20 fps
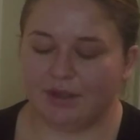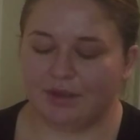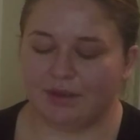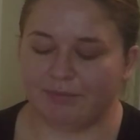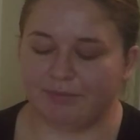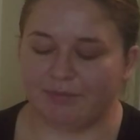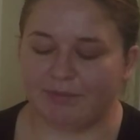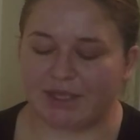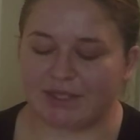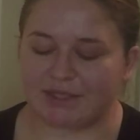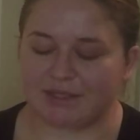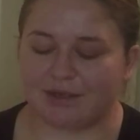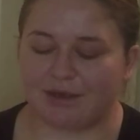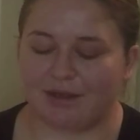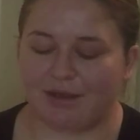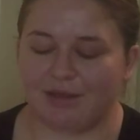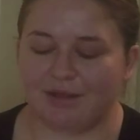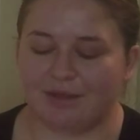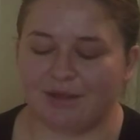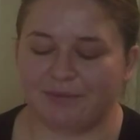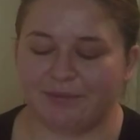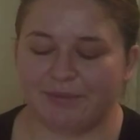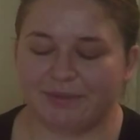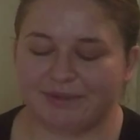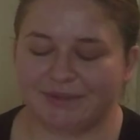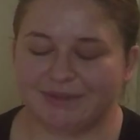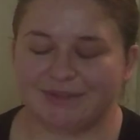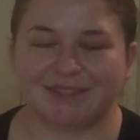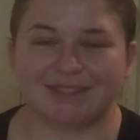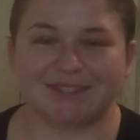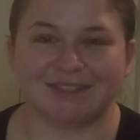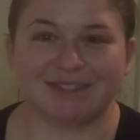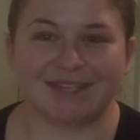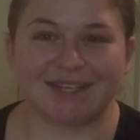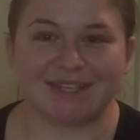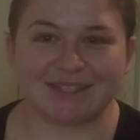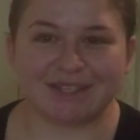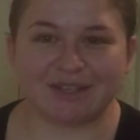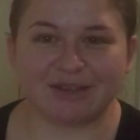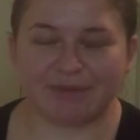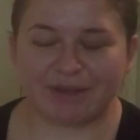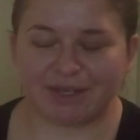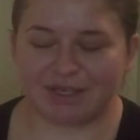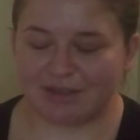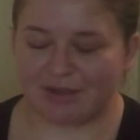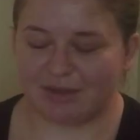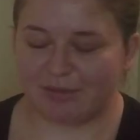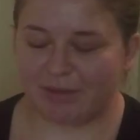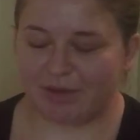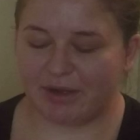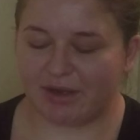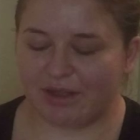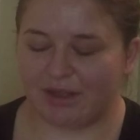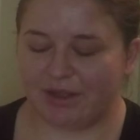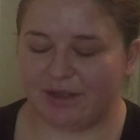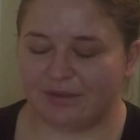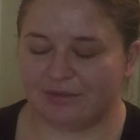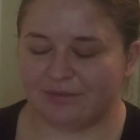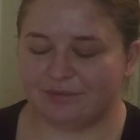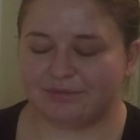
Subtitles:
Mix it all up. Do you guys hear my dog barking?